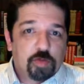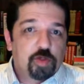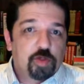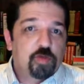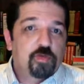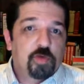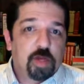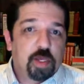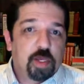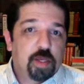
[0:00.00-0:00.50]
to
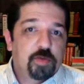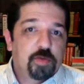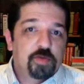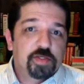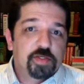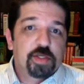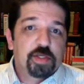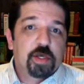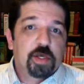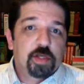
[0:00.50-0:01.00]
forgive
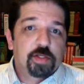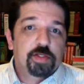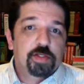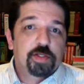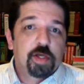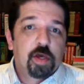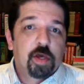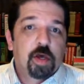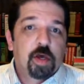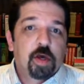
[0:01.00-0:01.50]
sins,
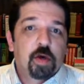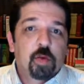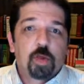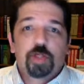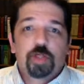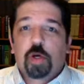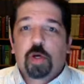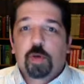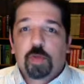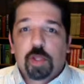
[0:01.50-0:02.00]

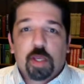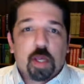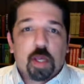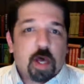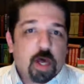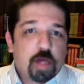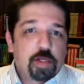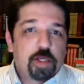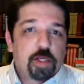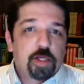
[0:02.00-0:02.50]
which only
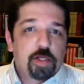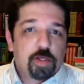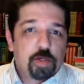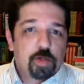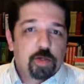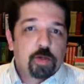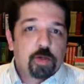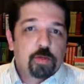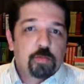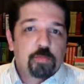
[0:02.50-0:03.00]
God can
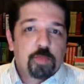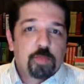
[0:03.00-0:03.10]
do.